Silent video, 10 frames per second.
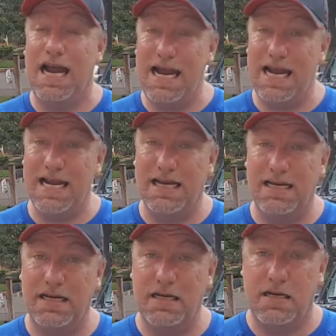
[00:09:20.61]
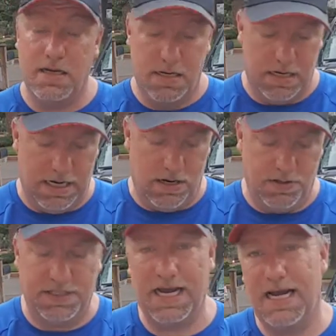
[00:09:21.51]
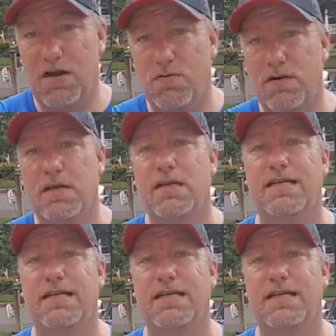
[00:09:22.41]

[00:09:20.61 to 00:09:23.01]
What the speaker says: and our town